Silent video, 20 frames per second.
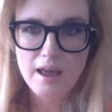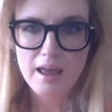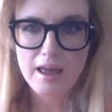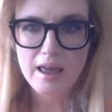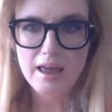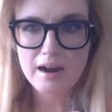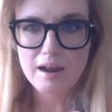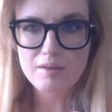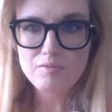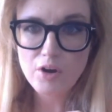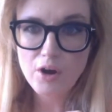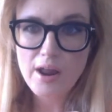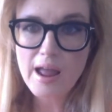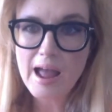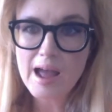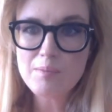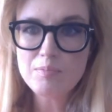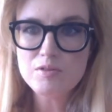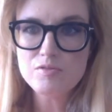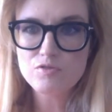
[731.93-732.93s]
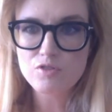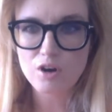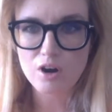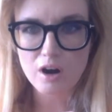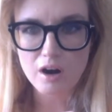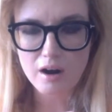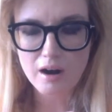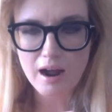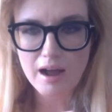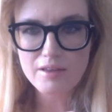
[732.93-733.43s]
And I'm very happy for
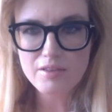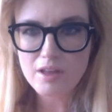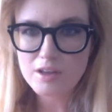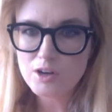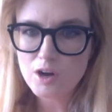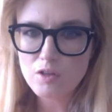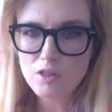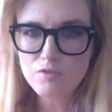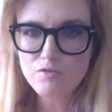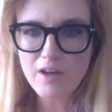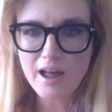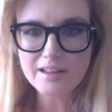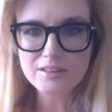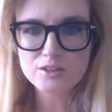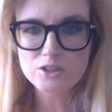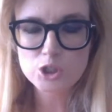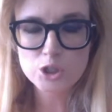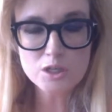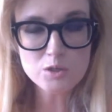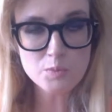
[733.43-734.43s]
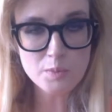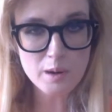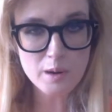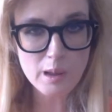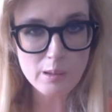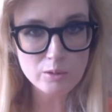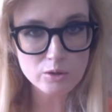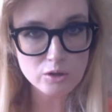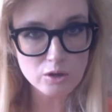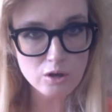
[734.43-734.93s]
her. I you know, the fact that she's been
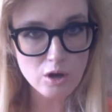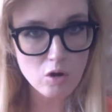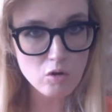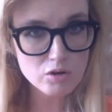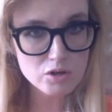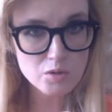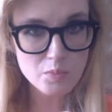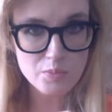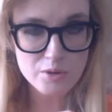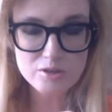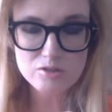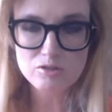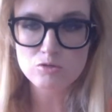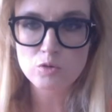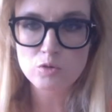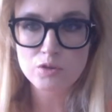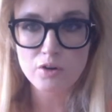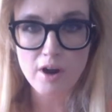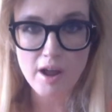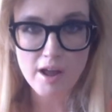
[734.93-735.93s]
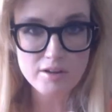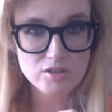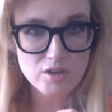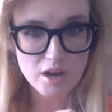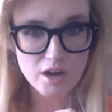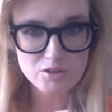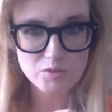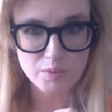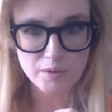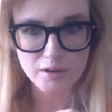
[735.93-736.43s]
able to go into business with her
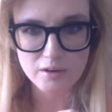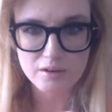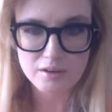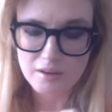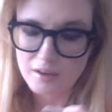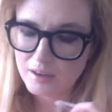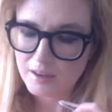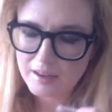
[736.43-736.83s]
ex-husband,